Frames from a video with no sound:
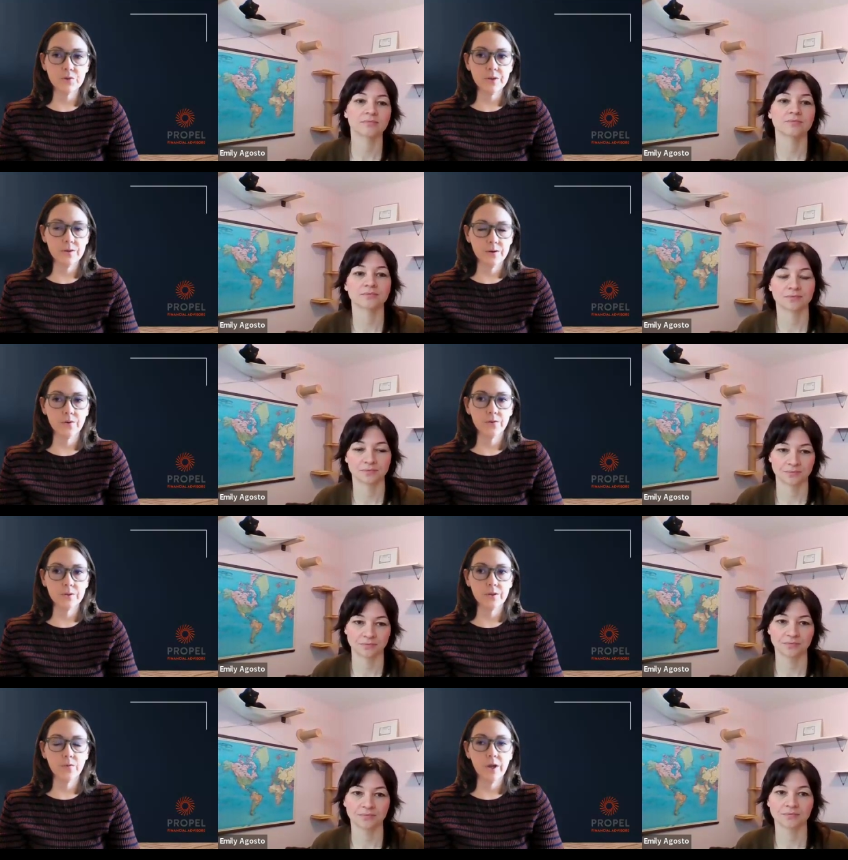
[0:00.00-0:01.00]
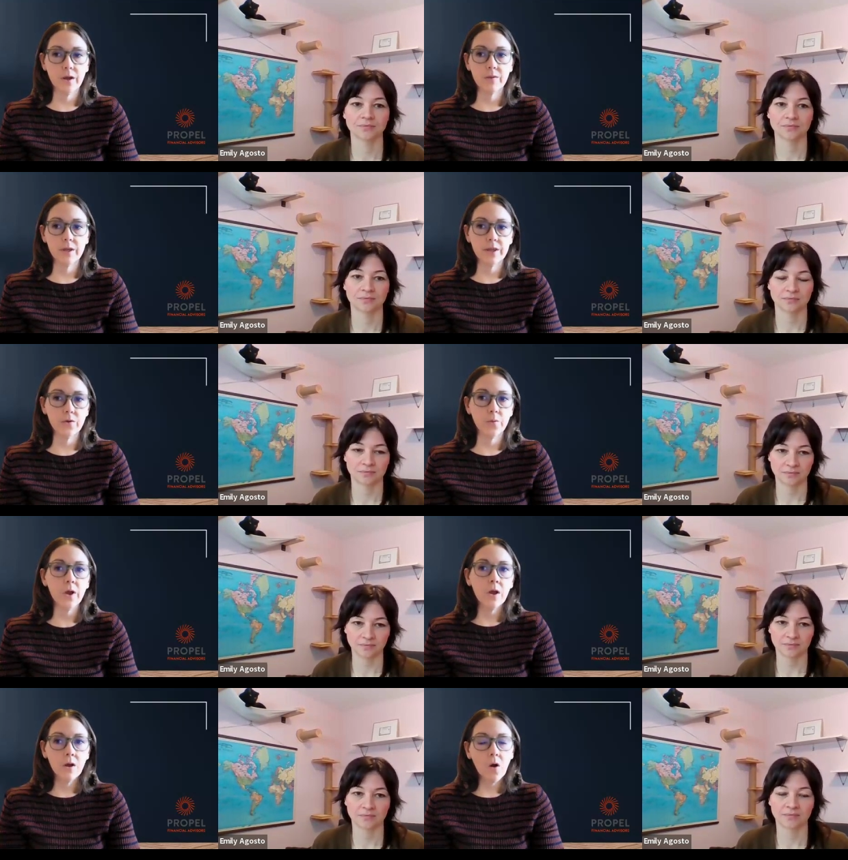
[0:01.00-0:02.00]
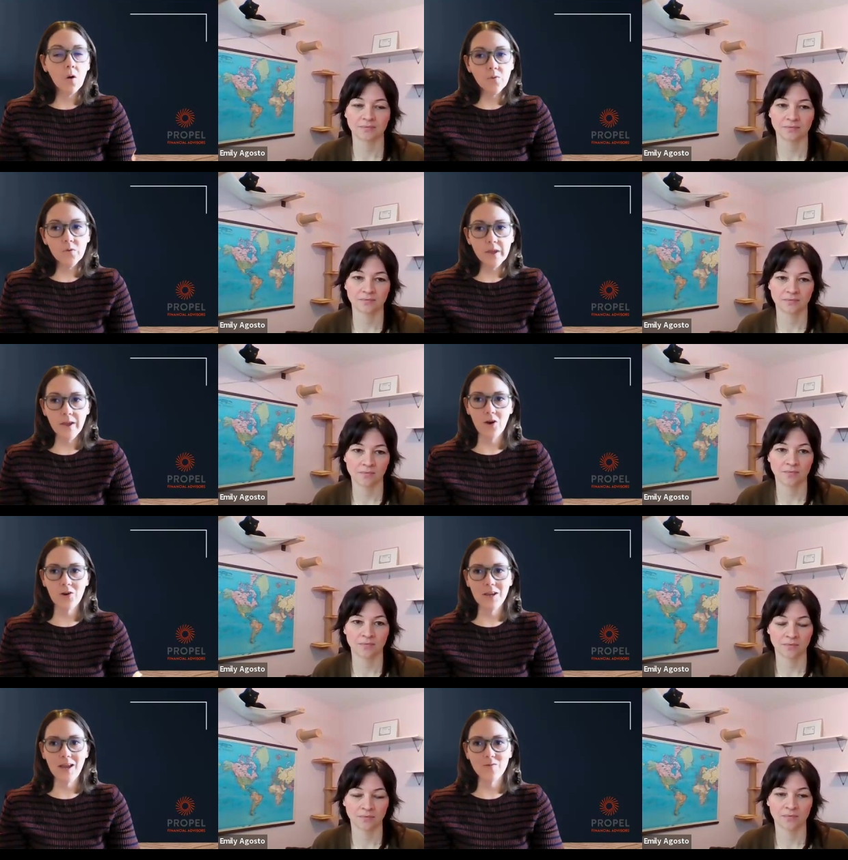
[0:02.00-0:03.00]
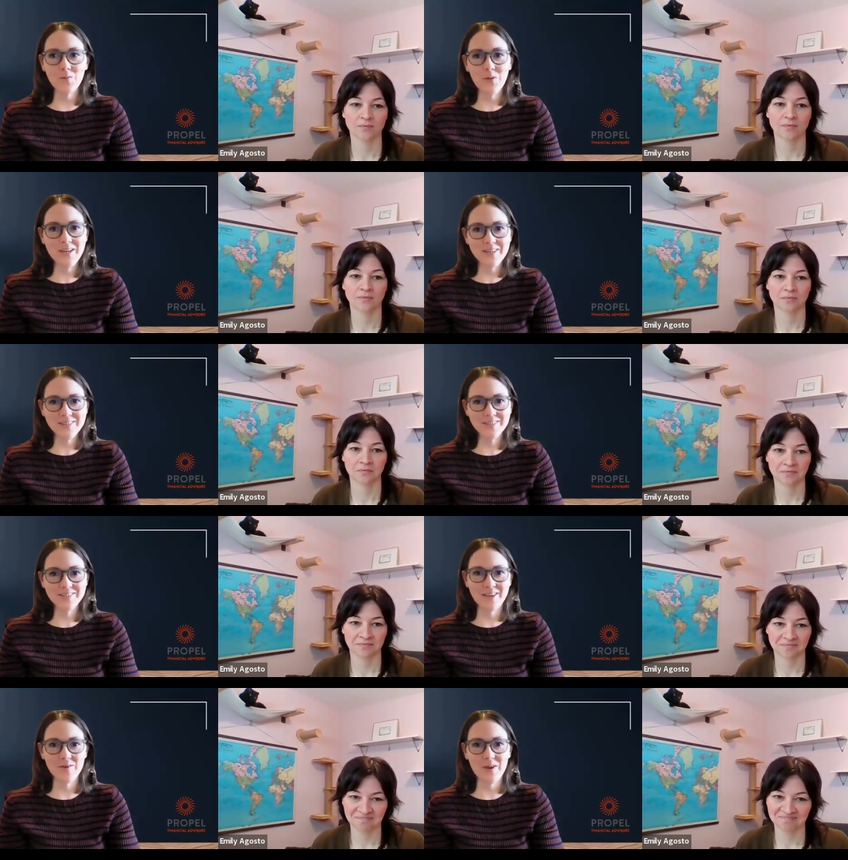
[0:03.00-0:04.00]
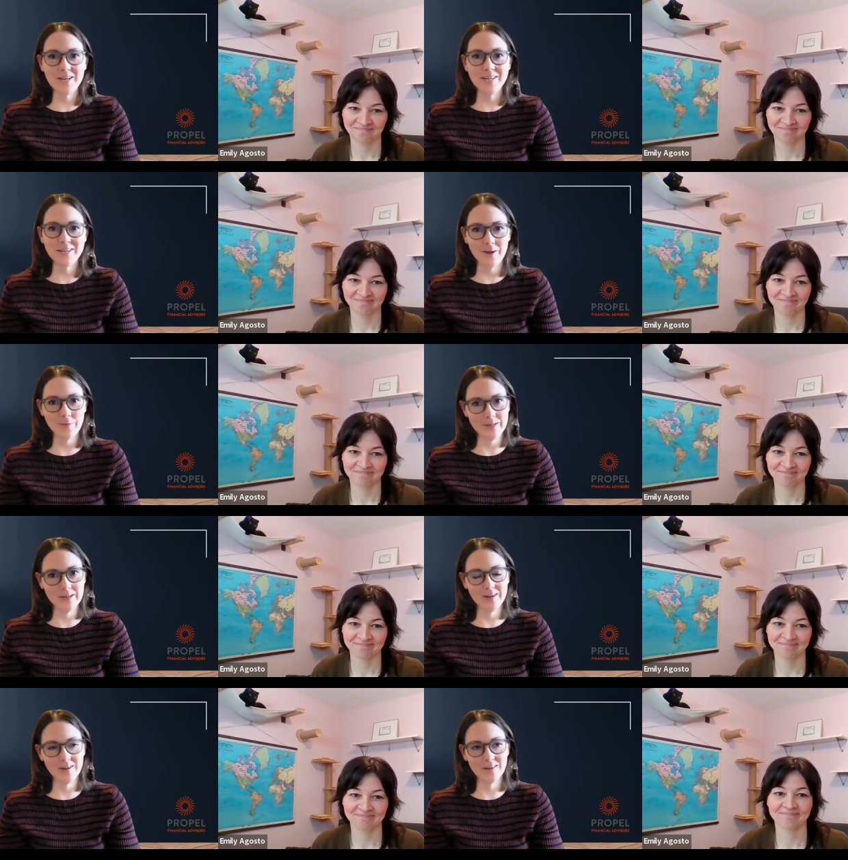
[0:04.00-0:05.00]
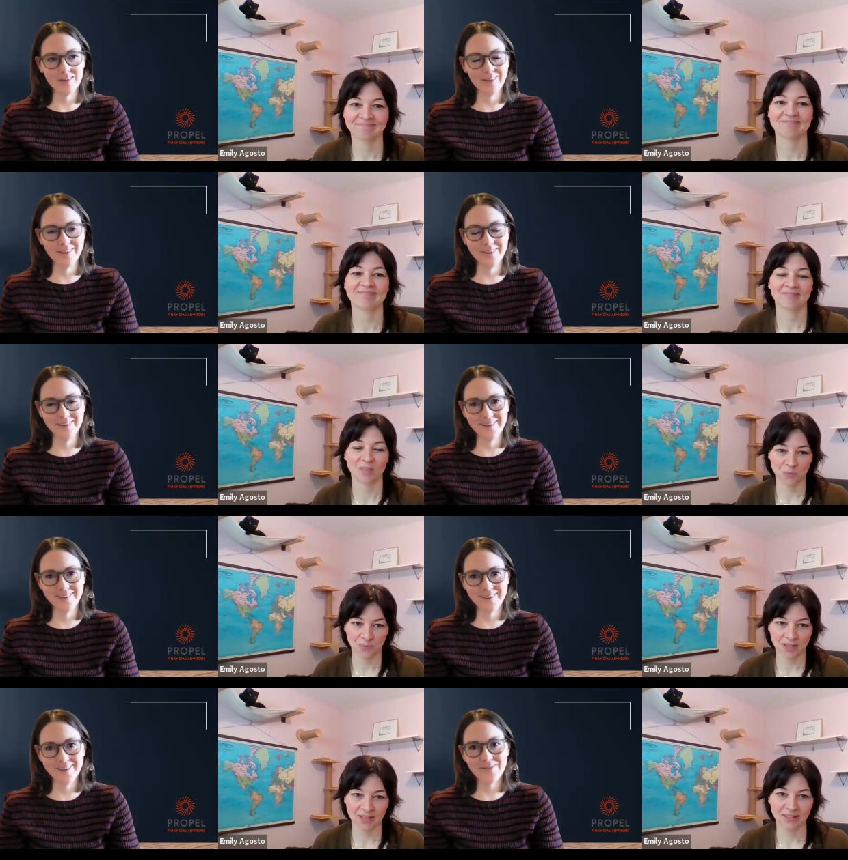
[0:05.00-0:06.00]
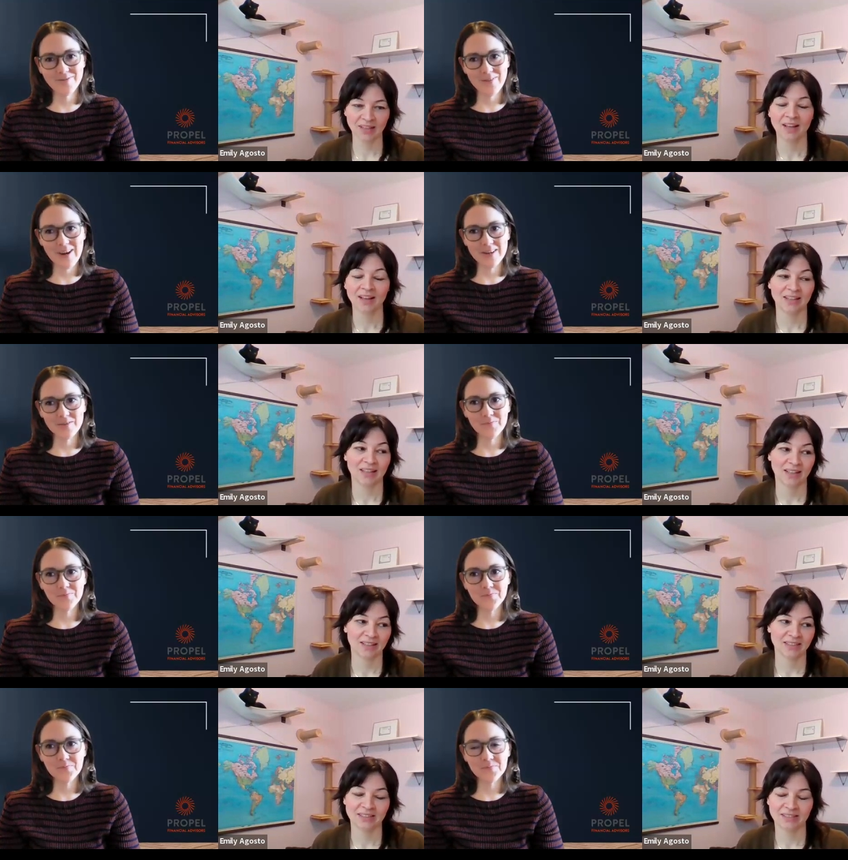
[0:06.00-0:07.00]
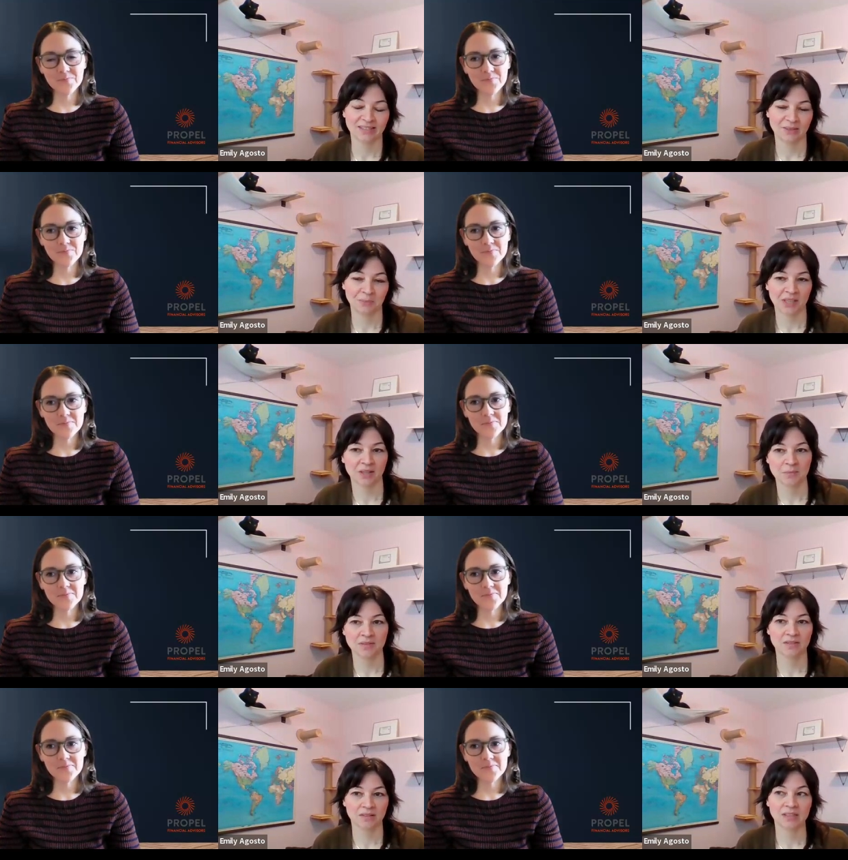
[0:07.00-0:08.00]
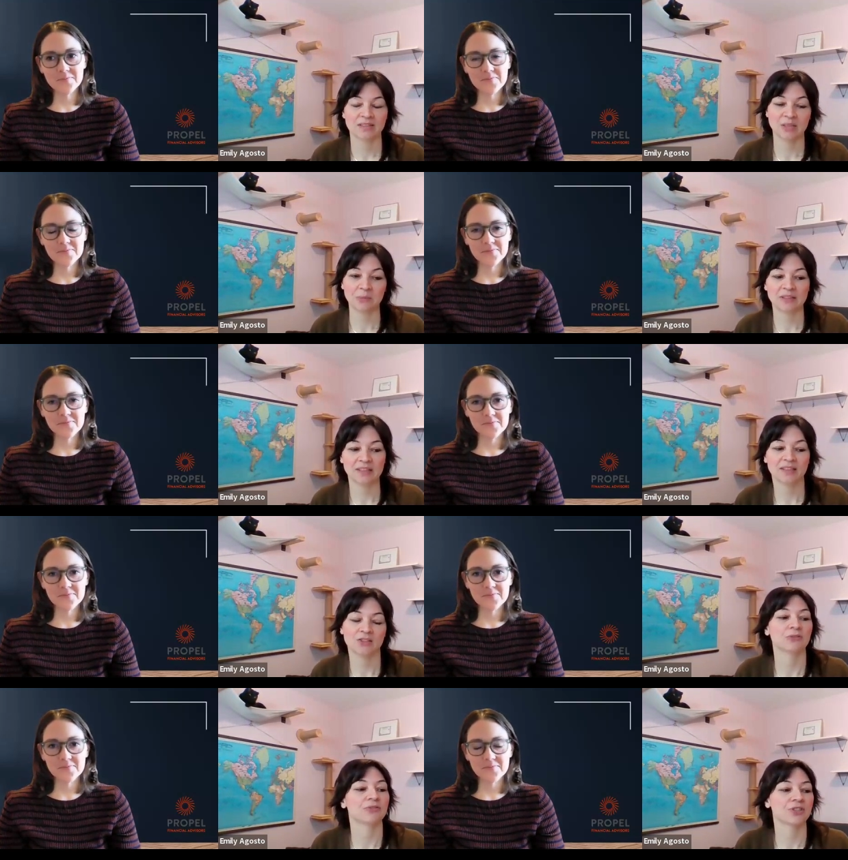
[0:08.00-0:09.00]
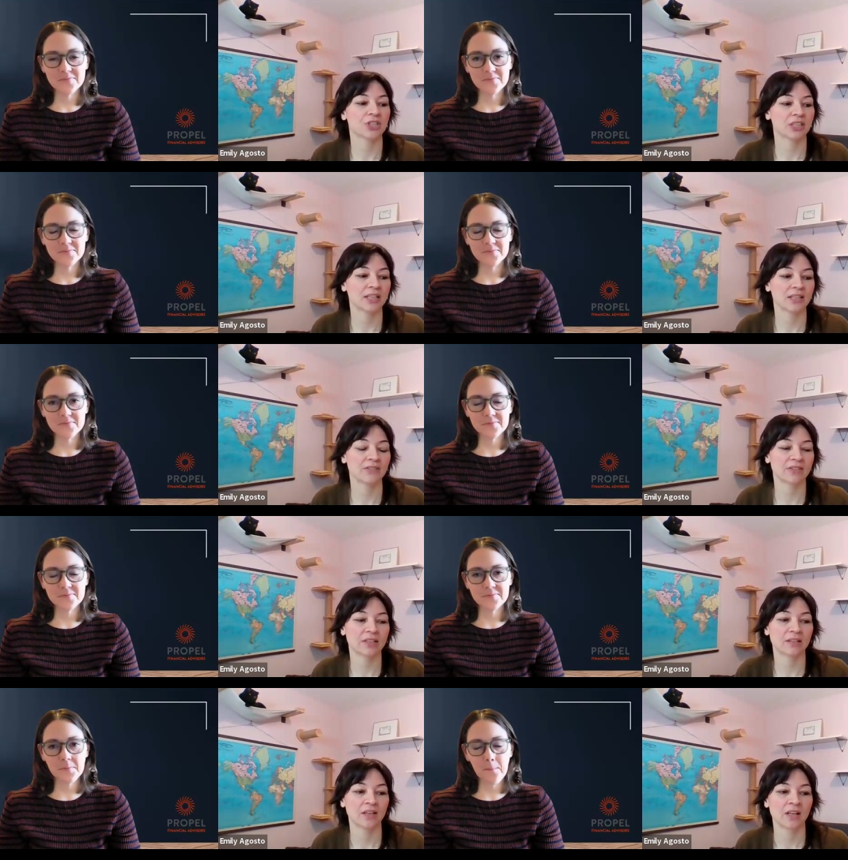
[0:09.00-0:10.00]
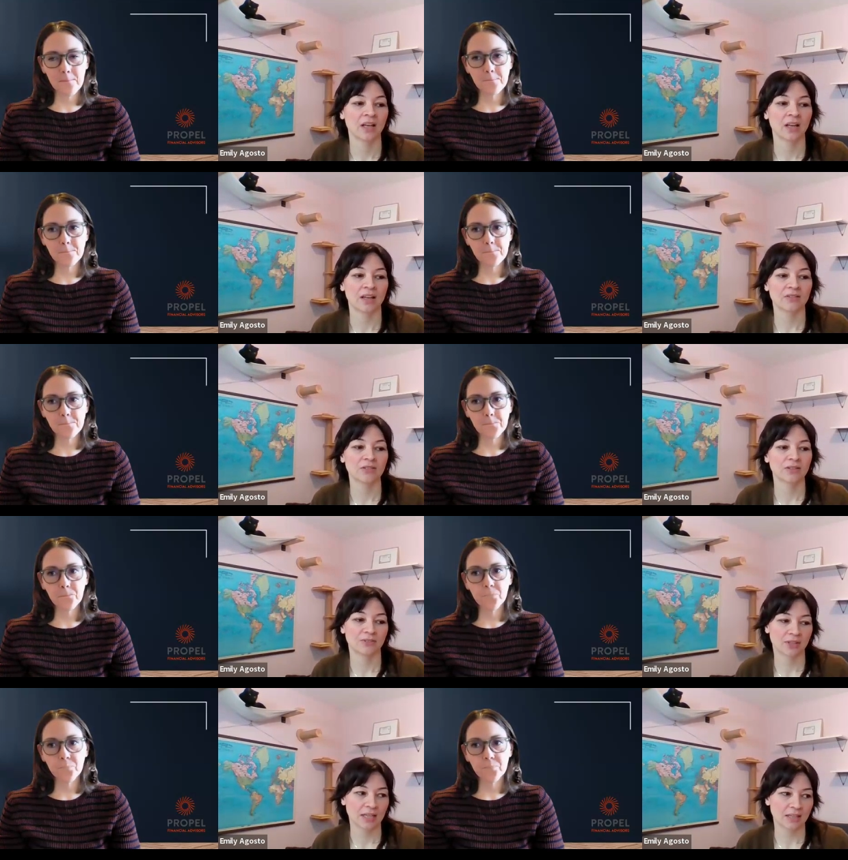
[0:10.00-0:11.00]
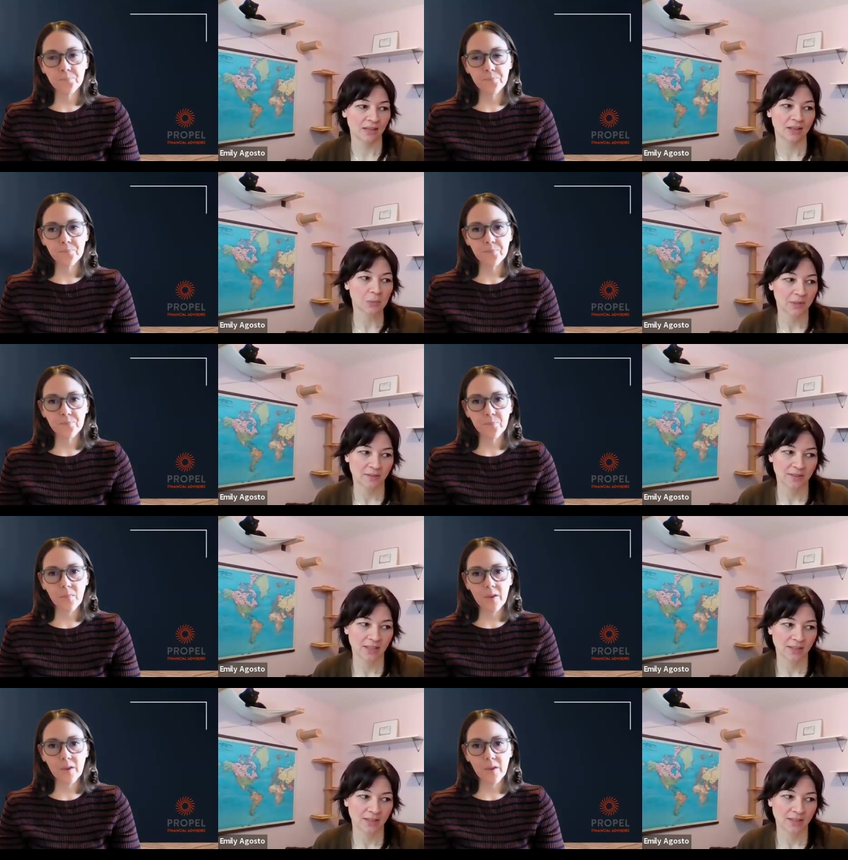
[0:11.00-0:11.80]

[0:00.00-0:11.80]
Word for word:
Speaker 1: and eventually your the will that you hopefully already have in place that might need updating.
Speaker 2: Right. Yeah, it it becomes an estate planning issue for sure. And even even if we're not talking about